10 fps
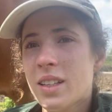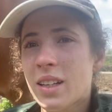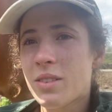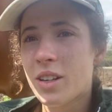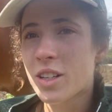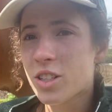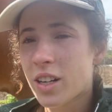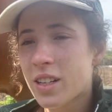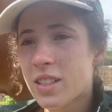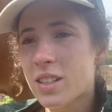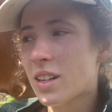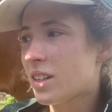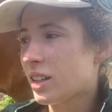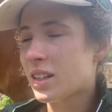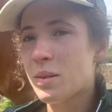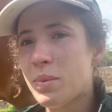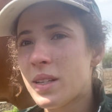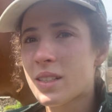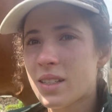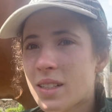like when you're trying to start like a
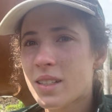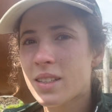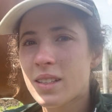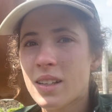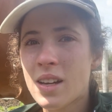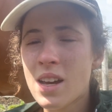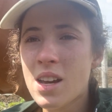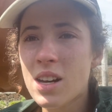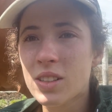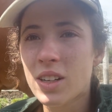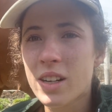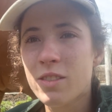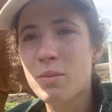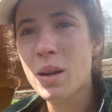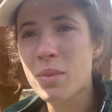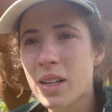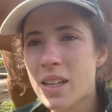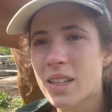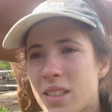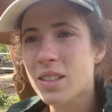business, a lot of my
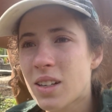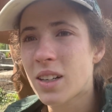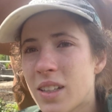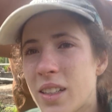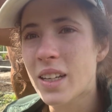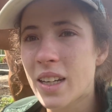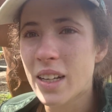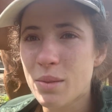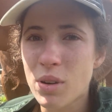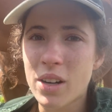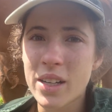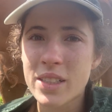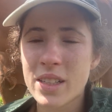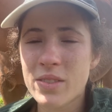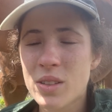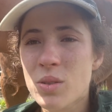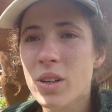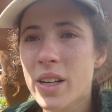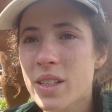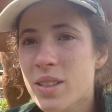money is currently in product
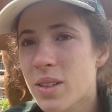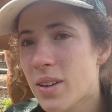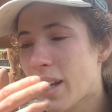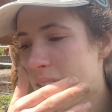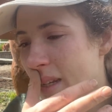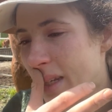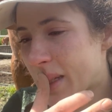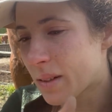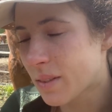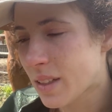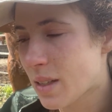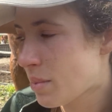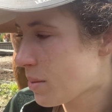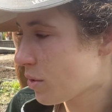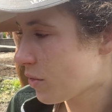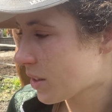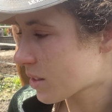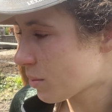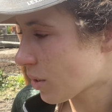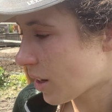inventory, so I need to really be moving
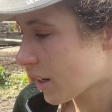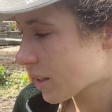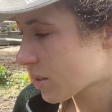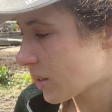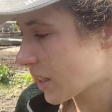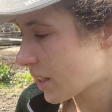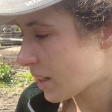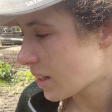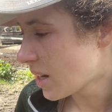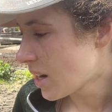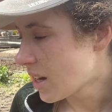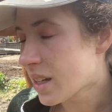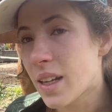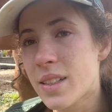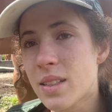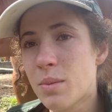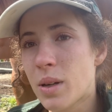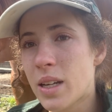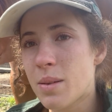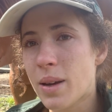some products so I can get some
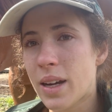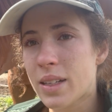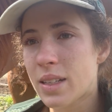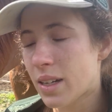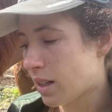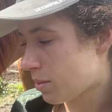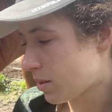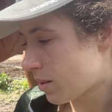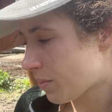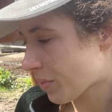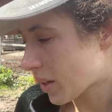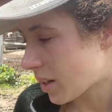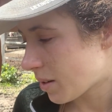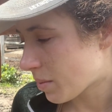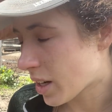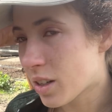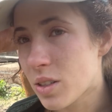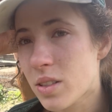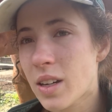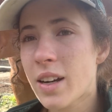money back to help him. I
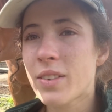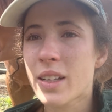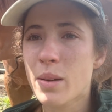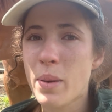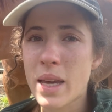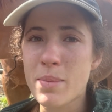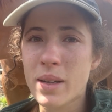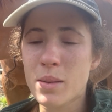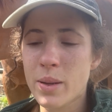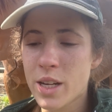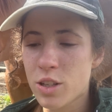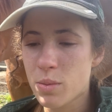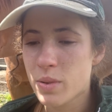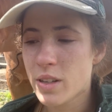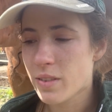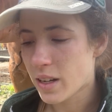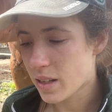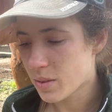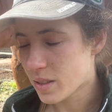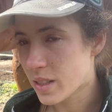also have like a PayPal page open if
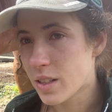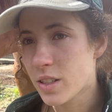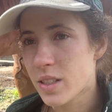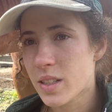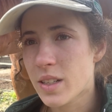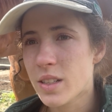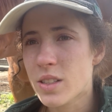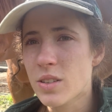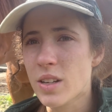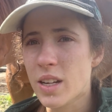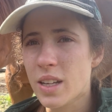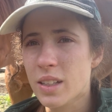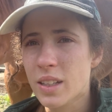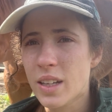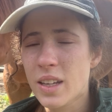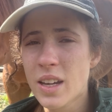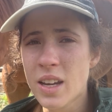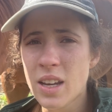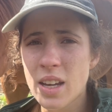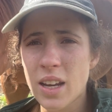anyone's interested in donating like
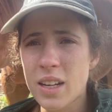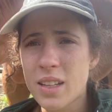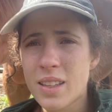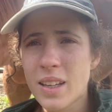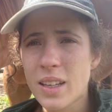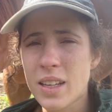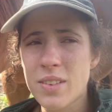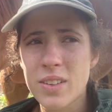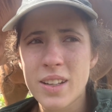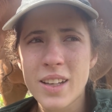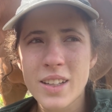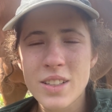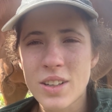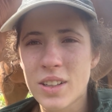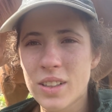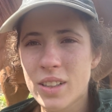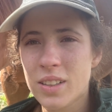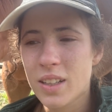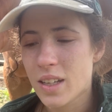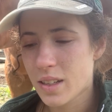anything, even like
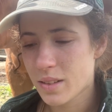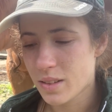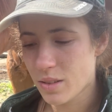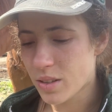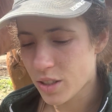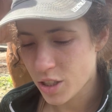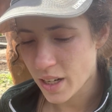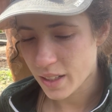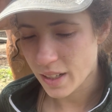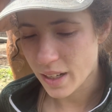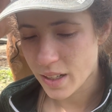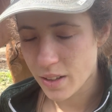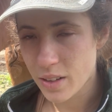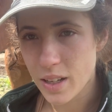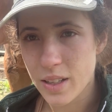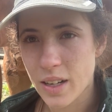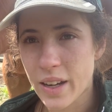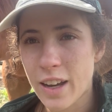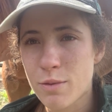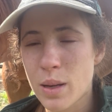$1, like you can check that out. And then I
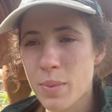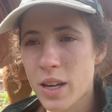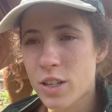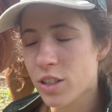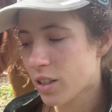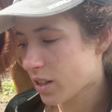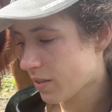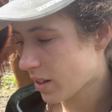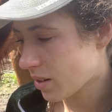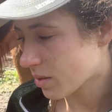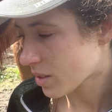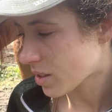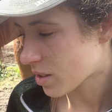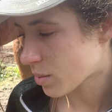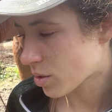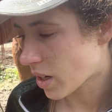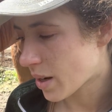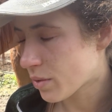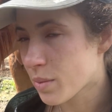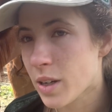have my Patreon if anyone wants to
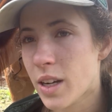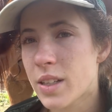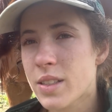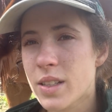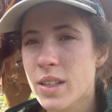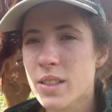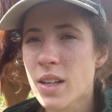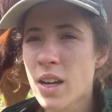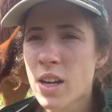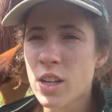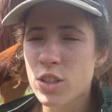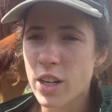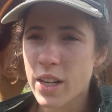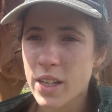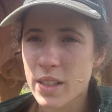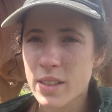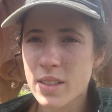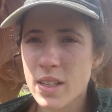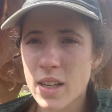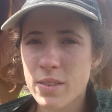subscribe for behind the scenes training
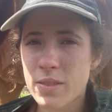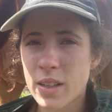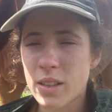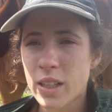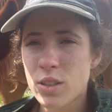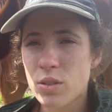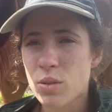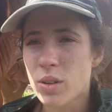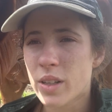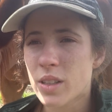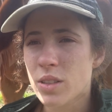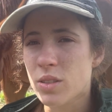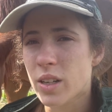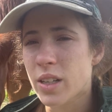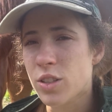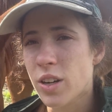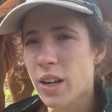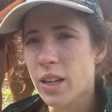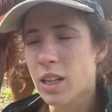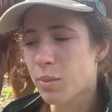stuff and like tutorials or any
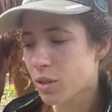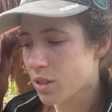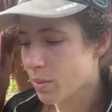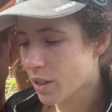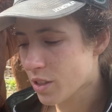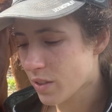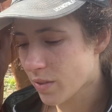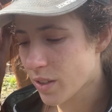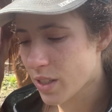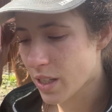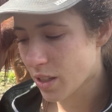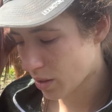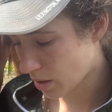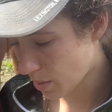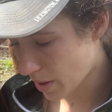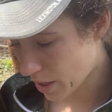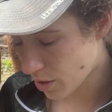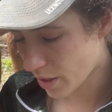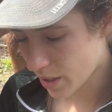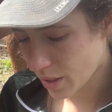training help. There's a bunch of different tiers on the
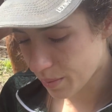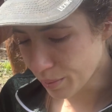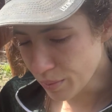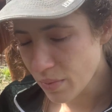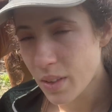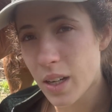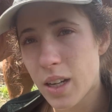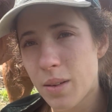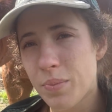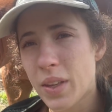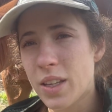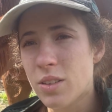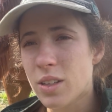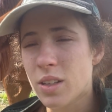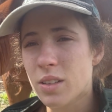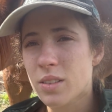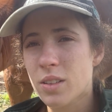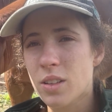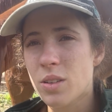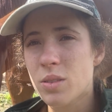Patreon that you
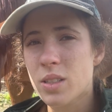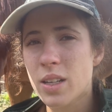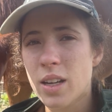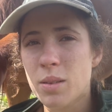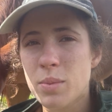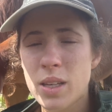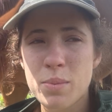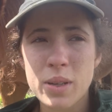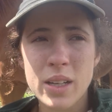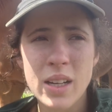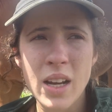can use to help me. But